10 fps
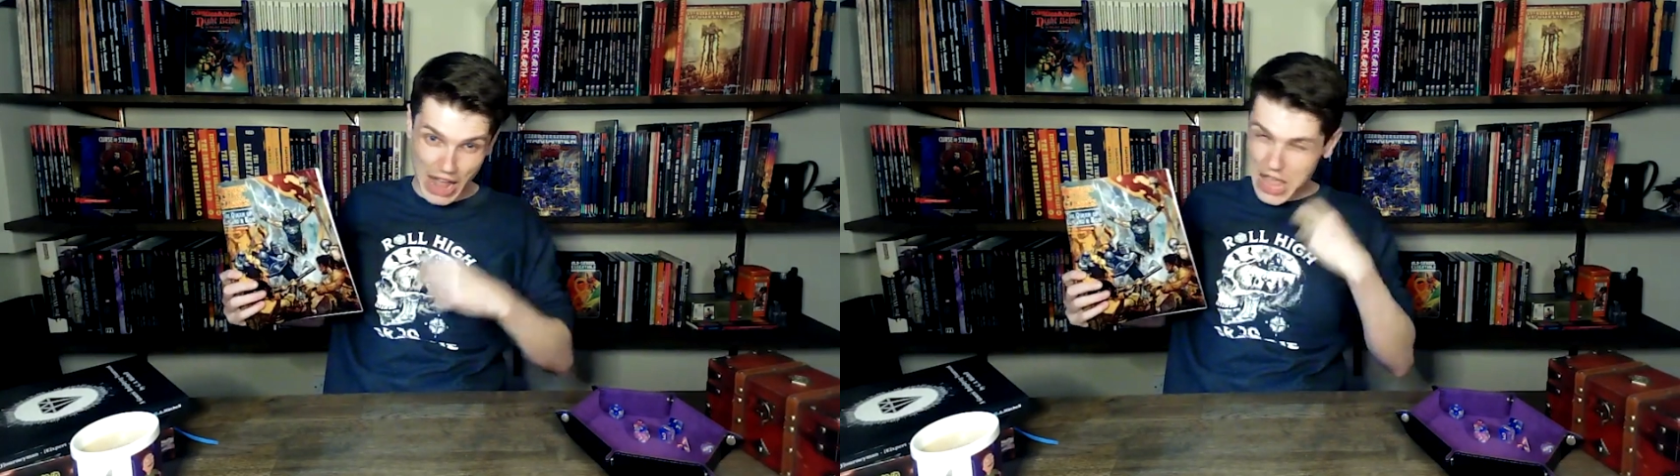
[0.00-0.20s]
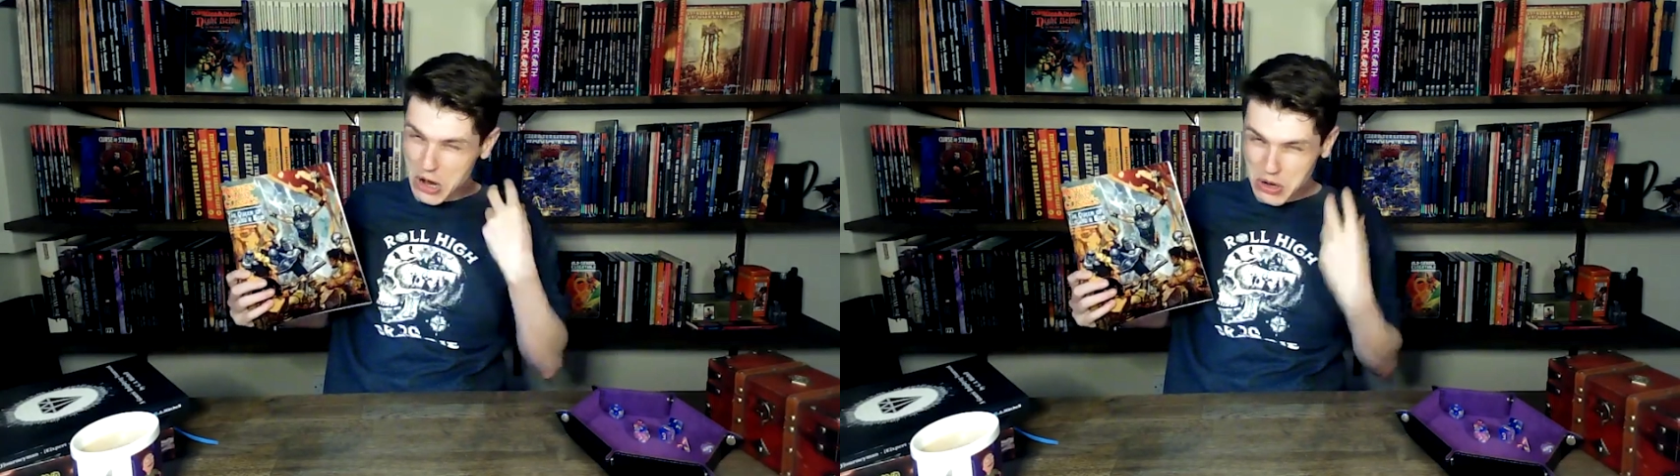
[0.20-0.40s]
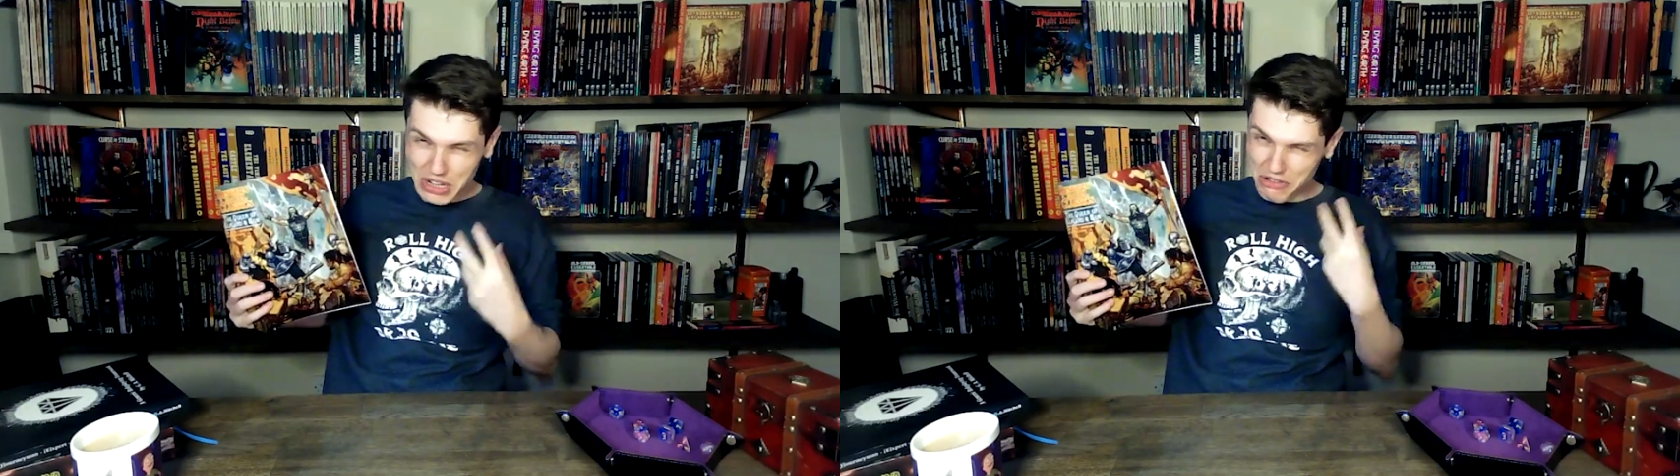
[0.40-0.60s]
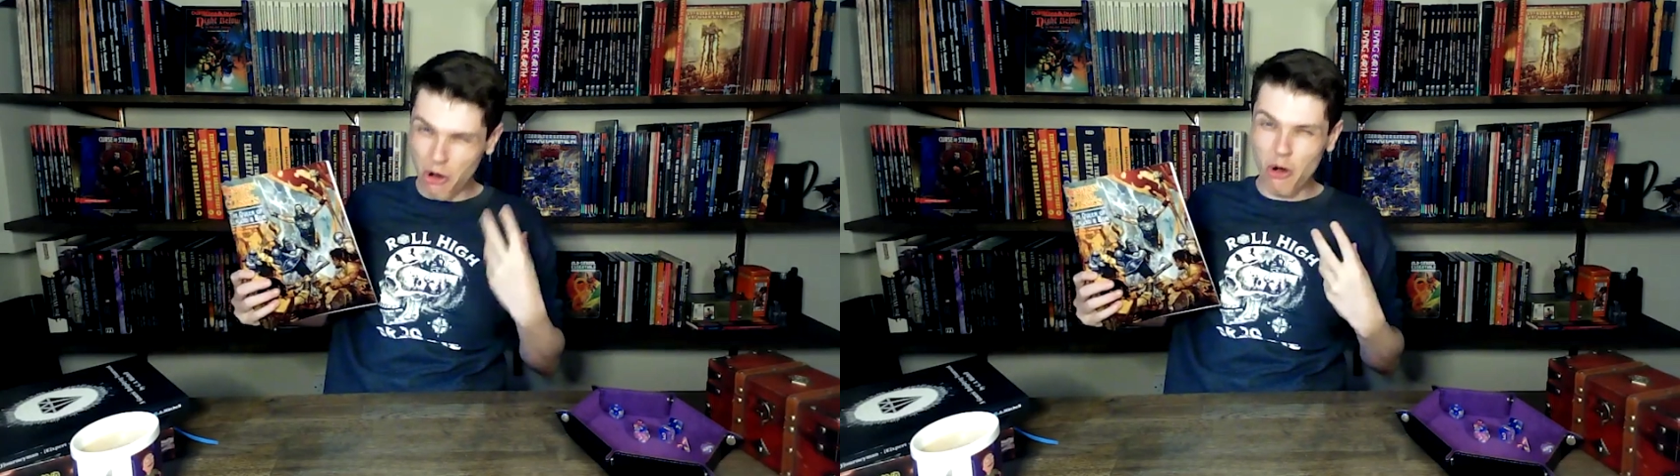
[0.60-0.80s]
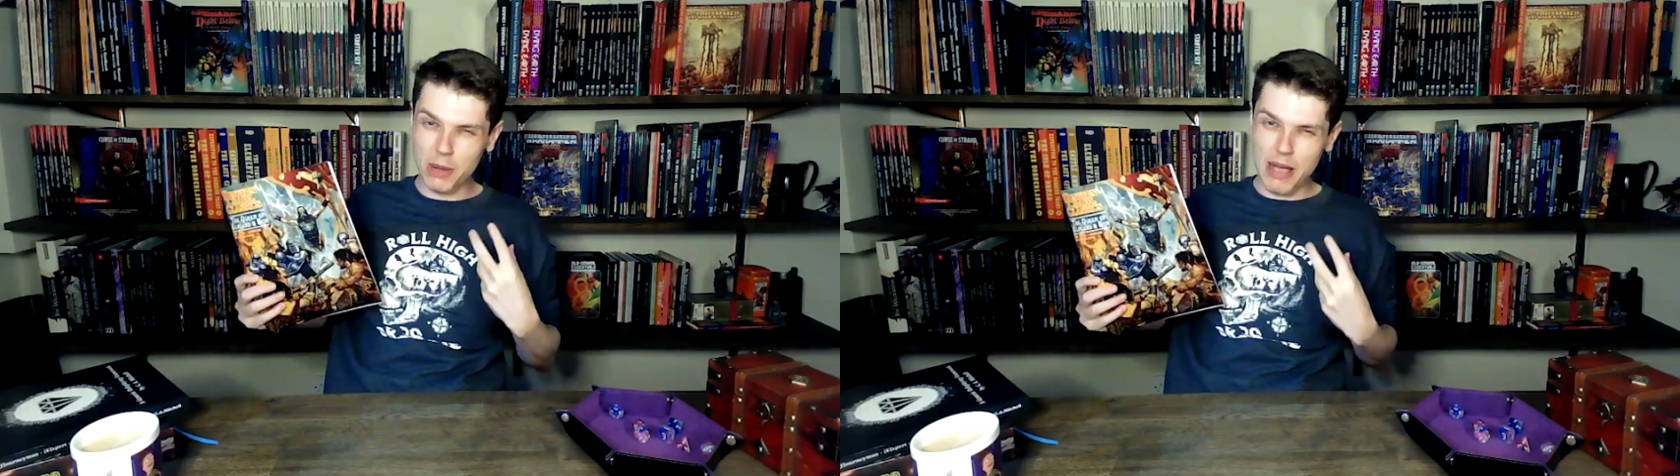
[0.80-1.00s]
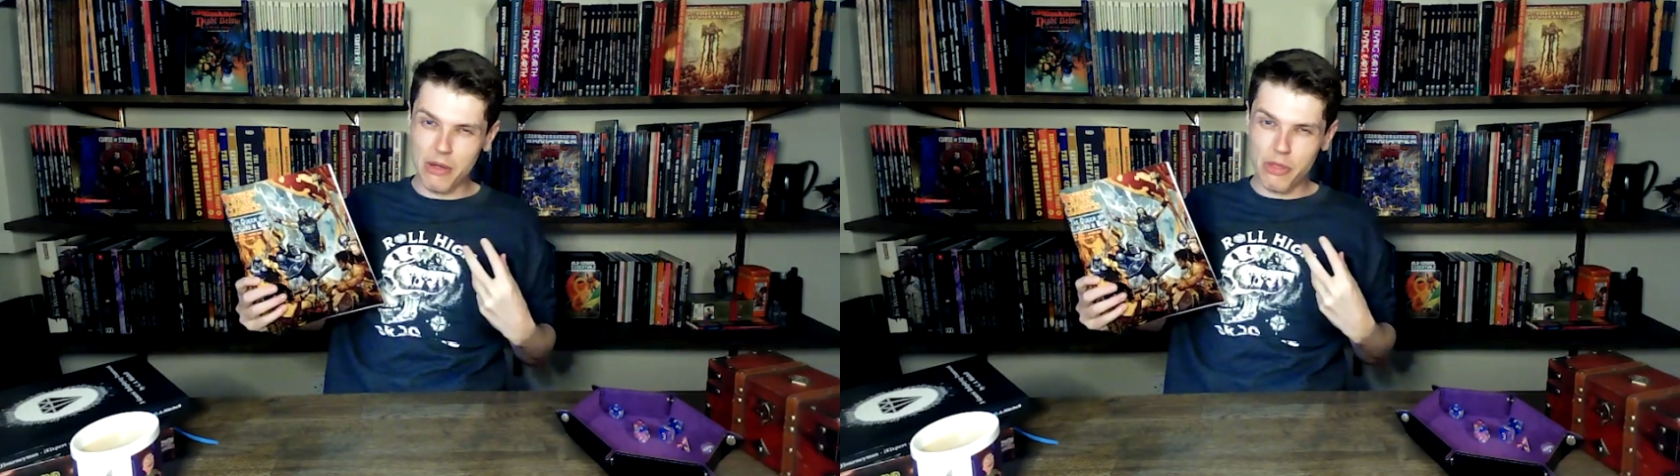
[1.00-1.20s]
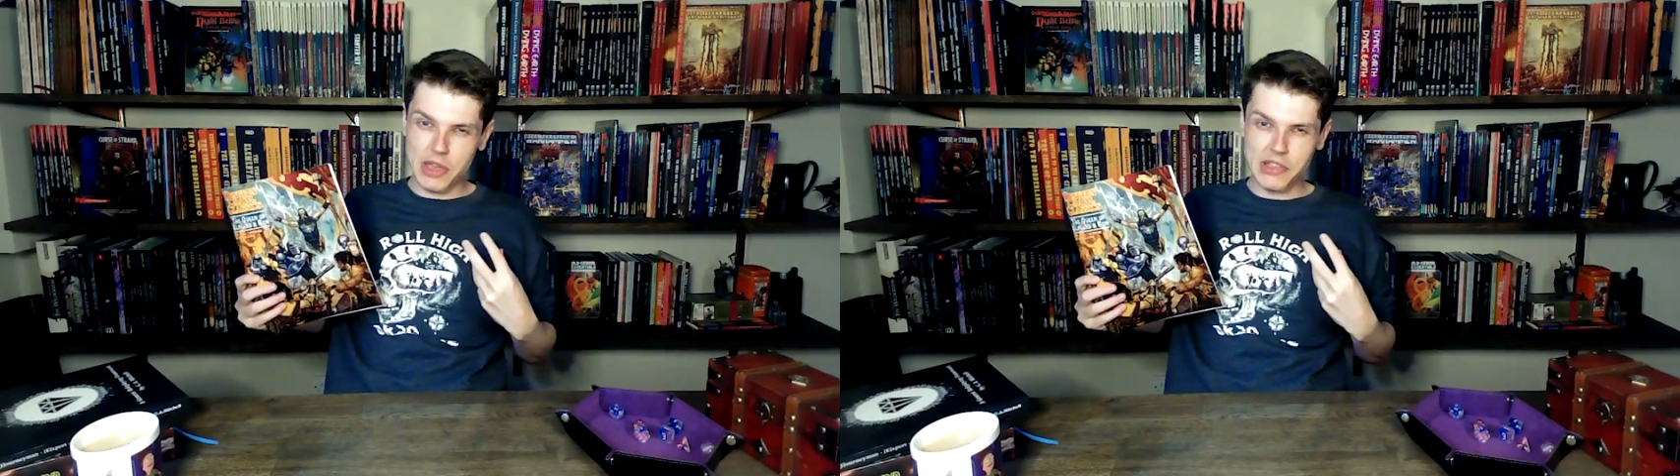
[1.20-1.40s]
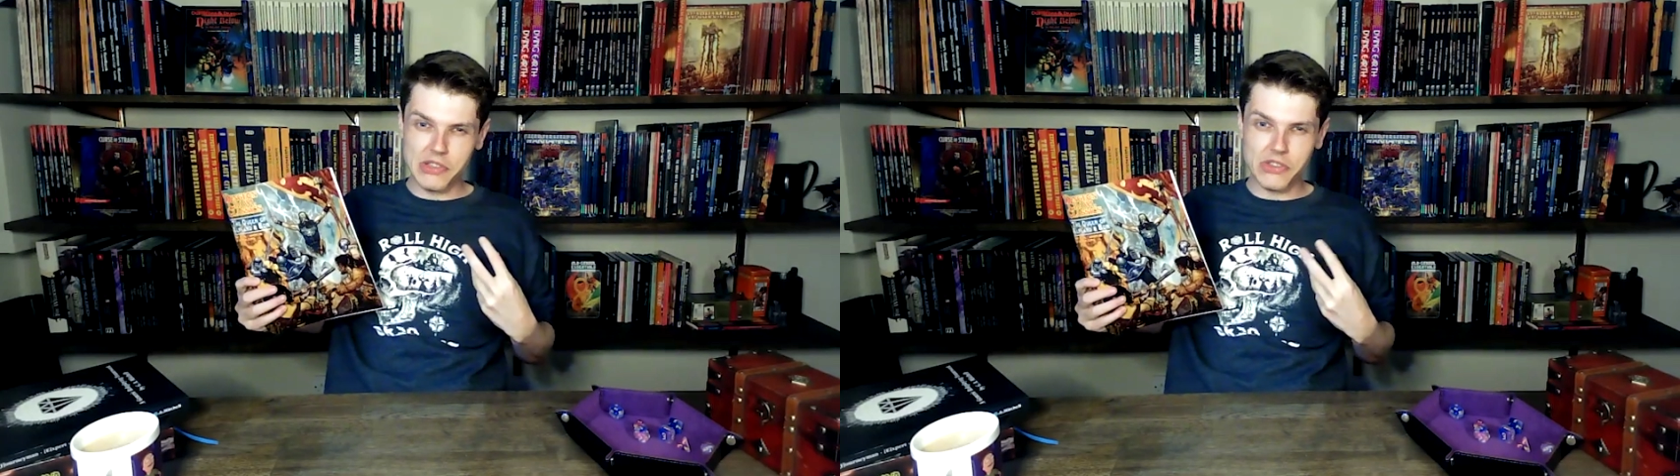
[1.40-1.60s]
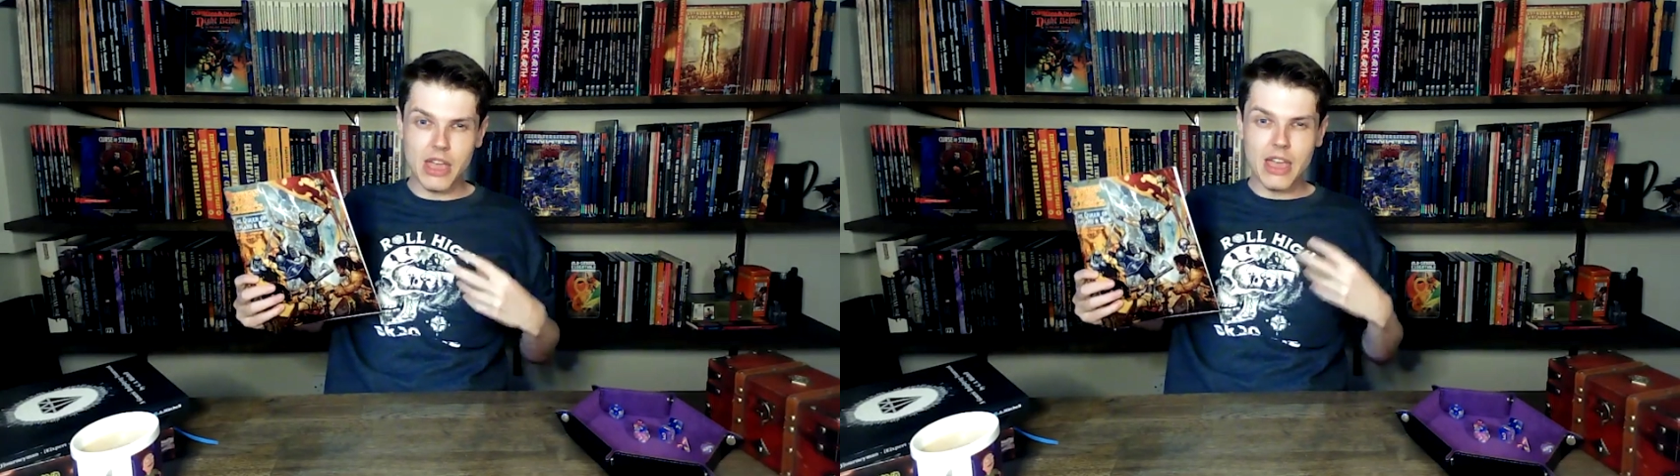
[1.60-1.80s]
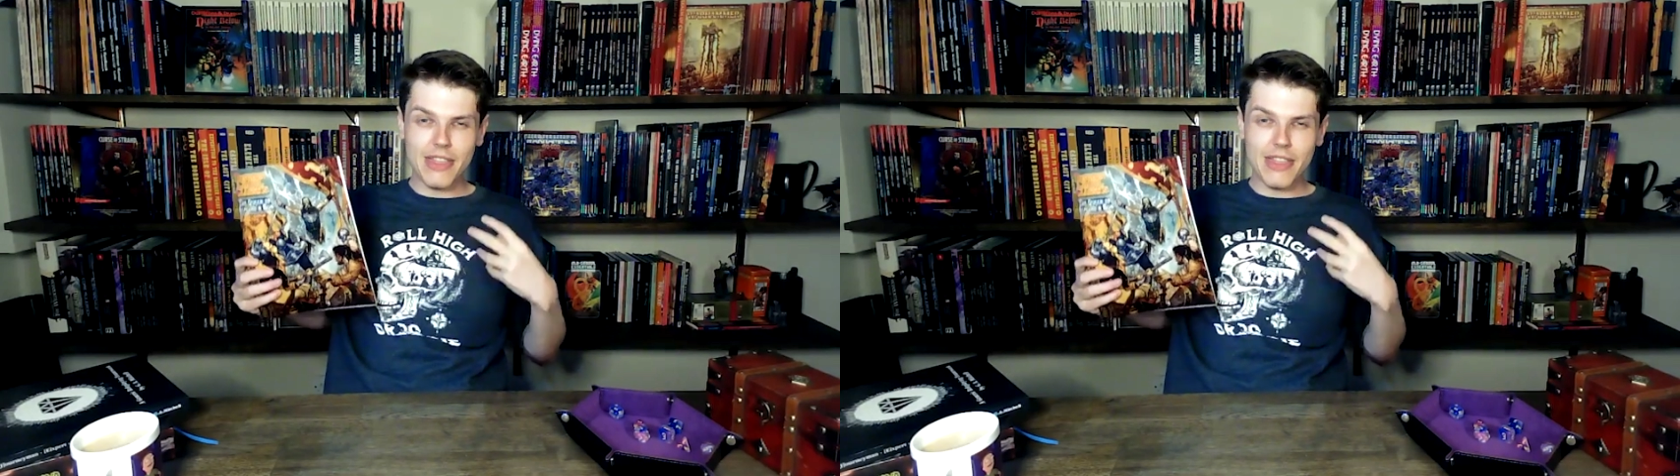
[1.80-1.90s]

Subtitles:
I only talk about things